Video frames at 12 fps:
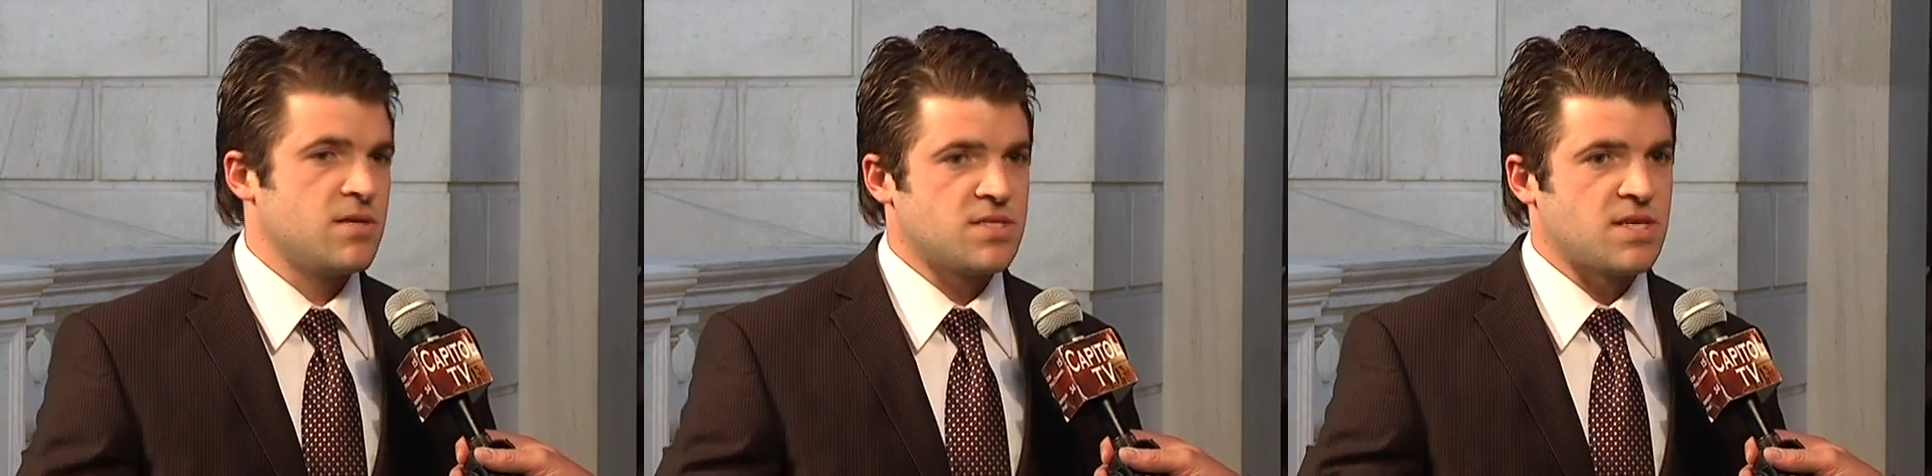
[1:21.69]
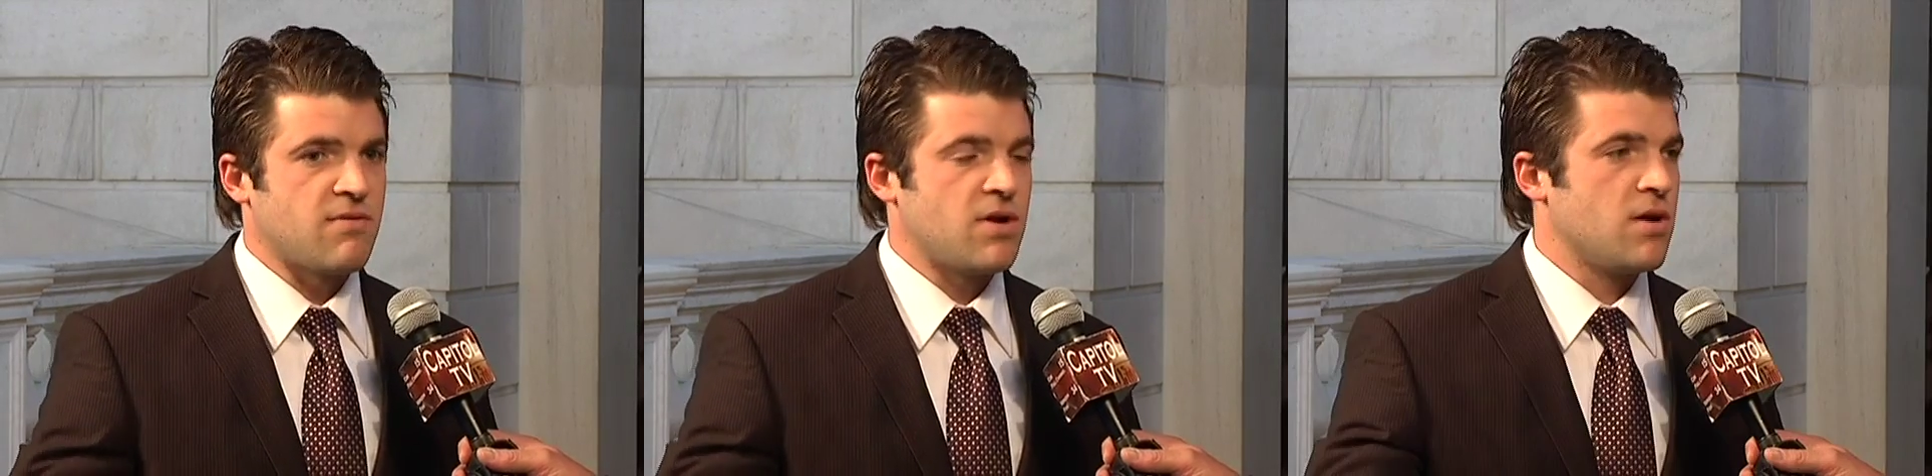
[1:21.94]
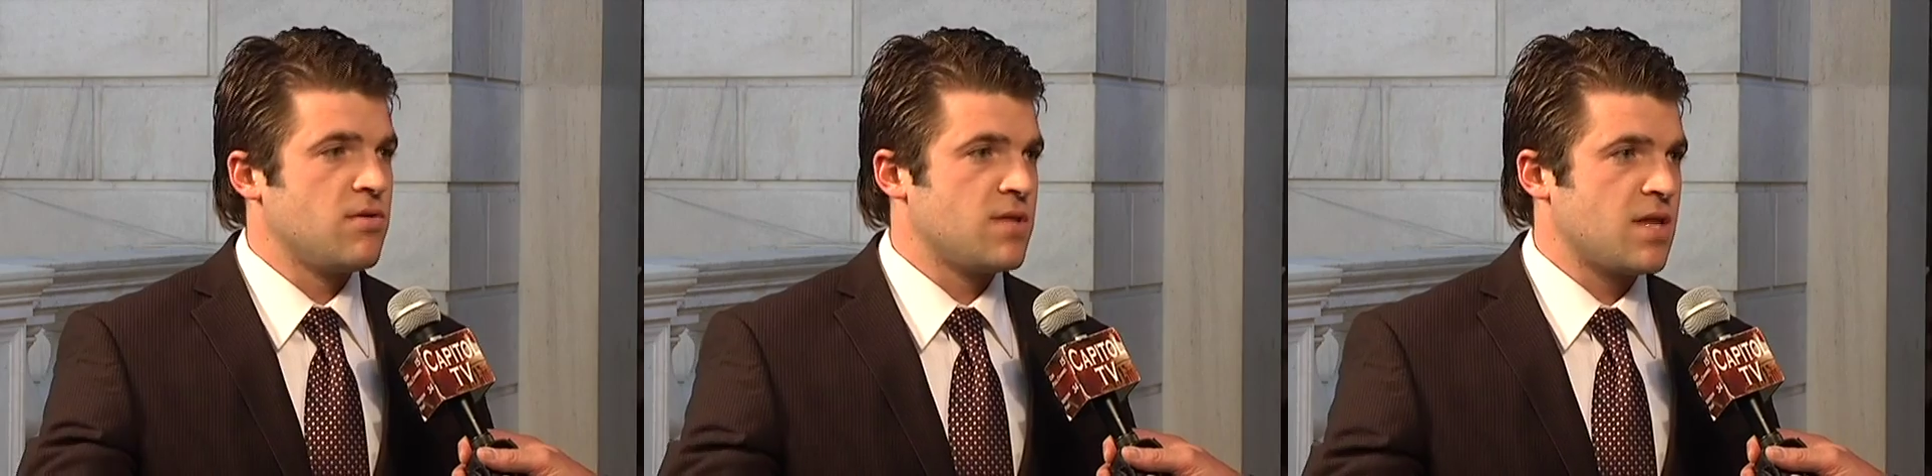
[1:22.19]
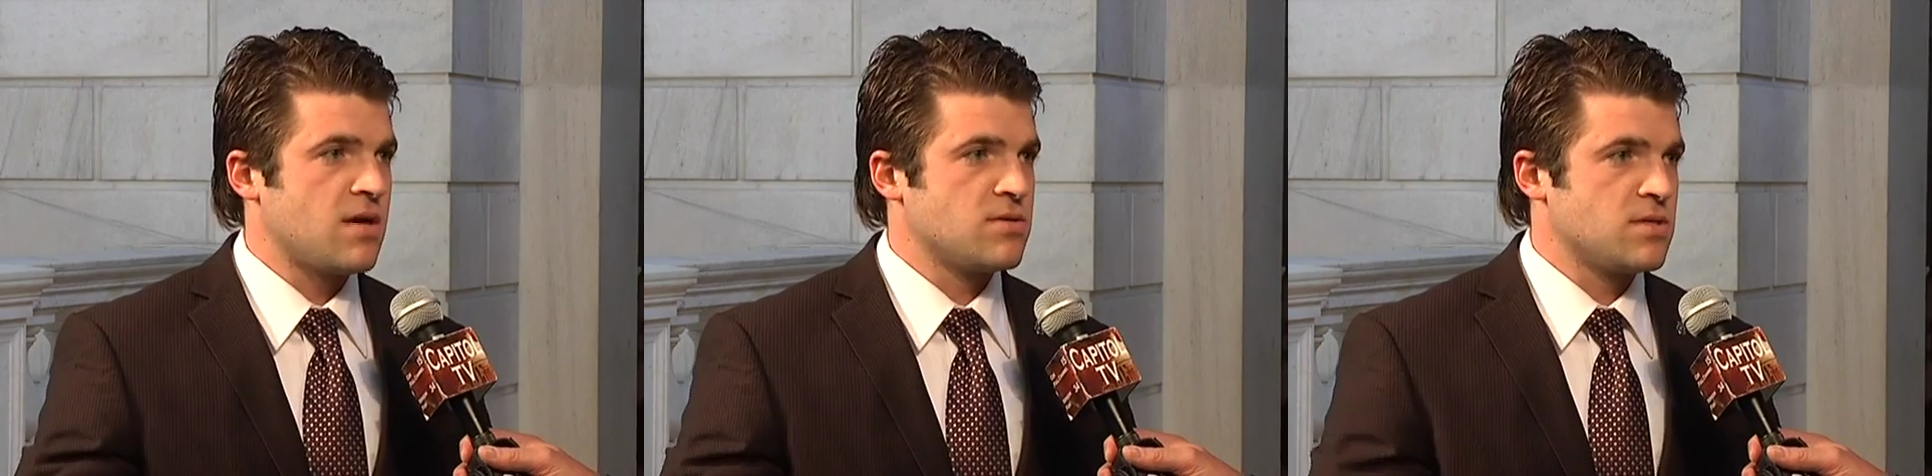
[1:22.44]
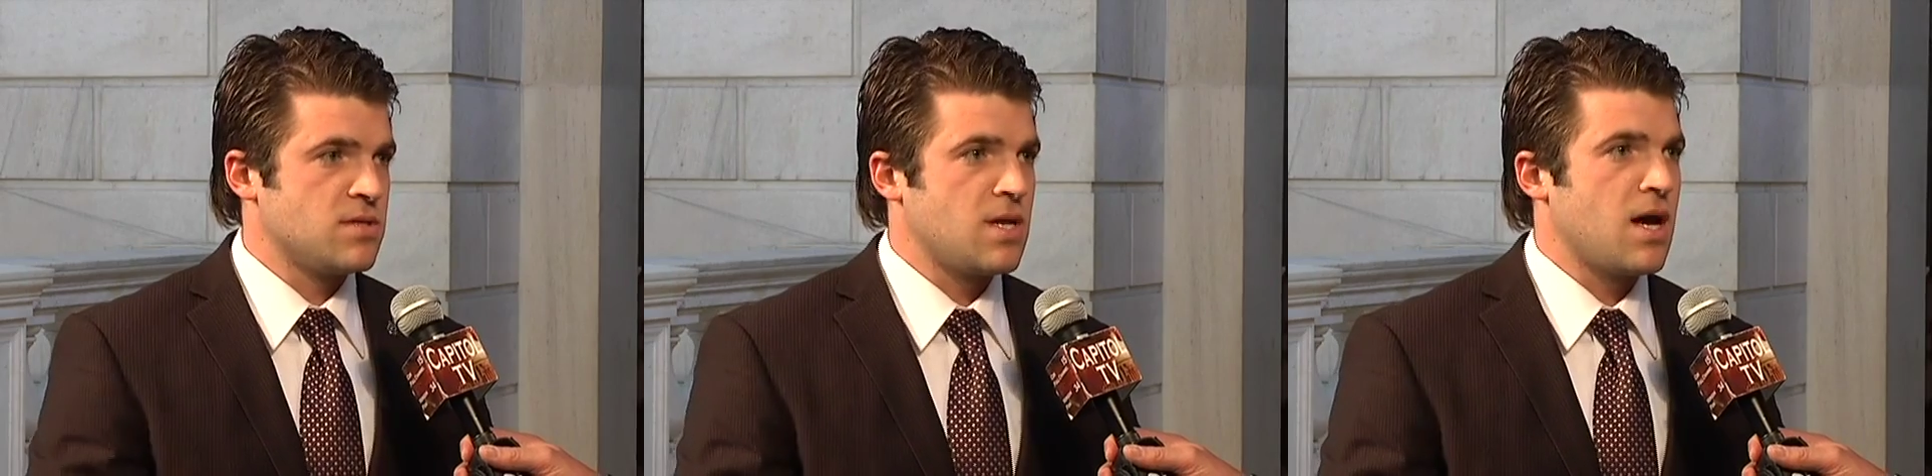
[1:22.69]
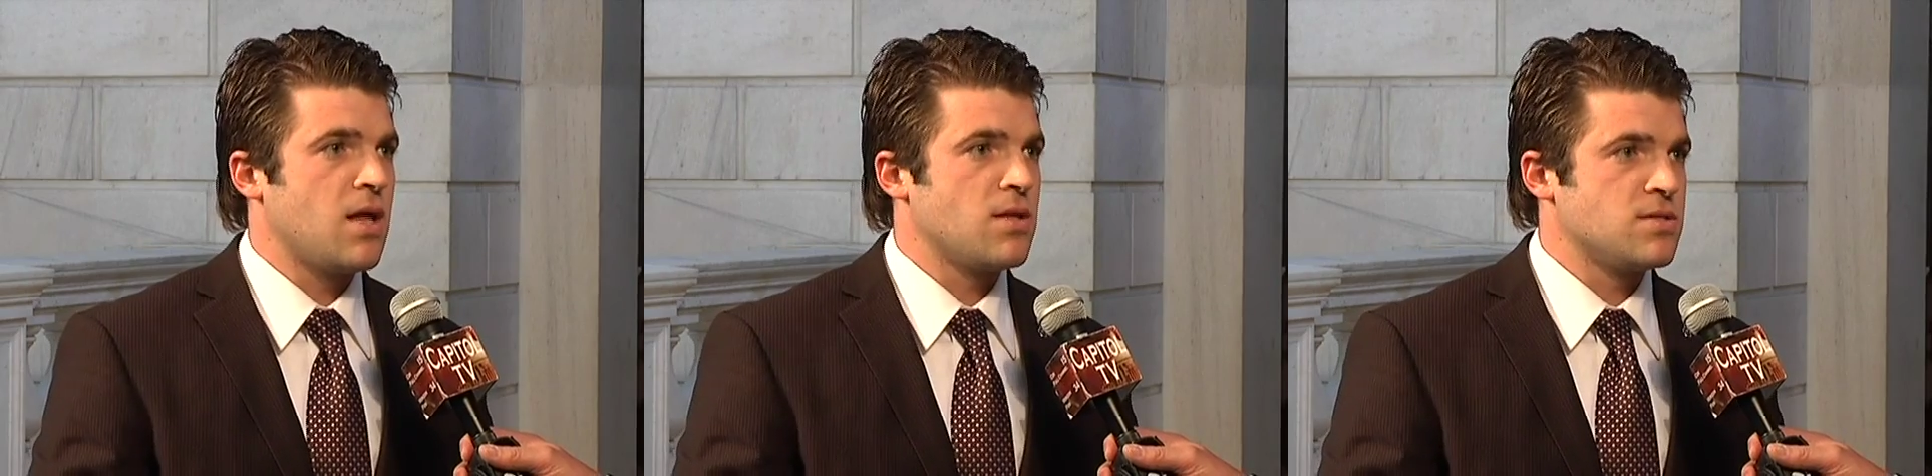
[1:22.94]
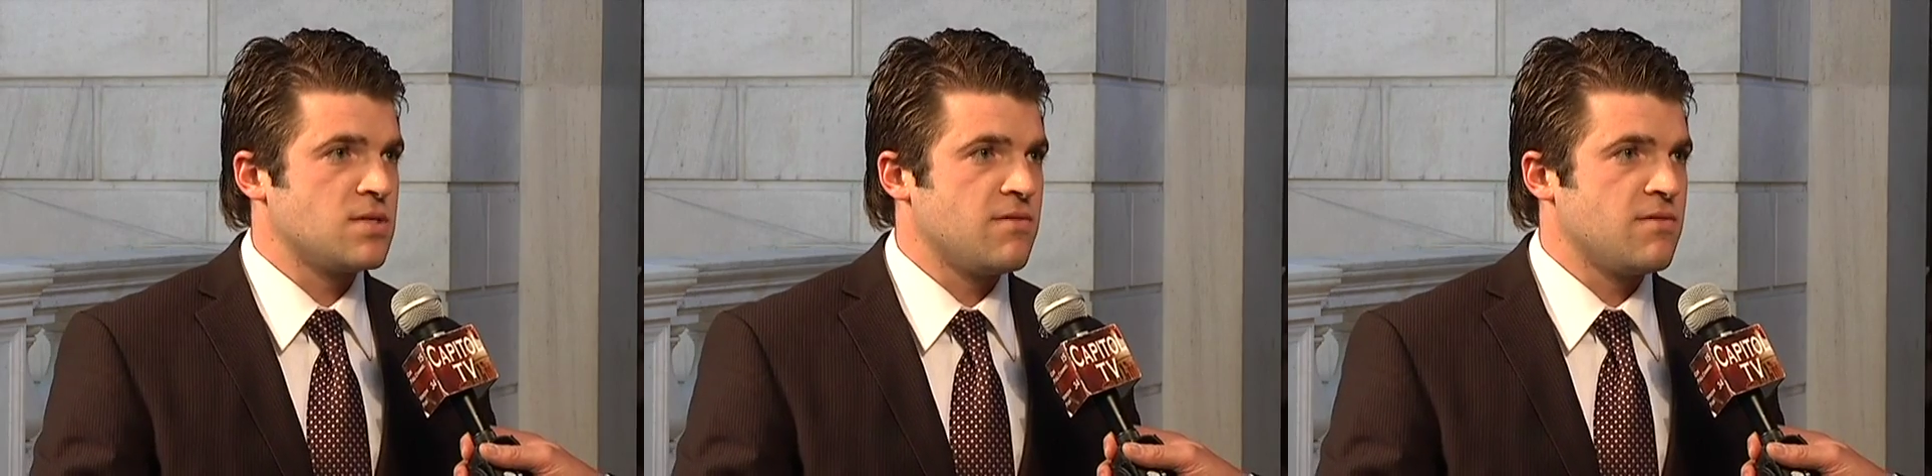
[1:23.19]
$700,000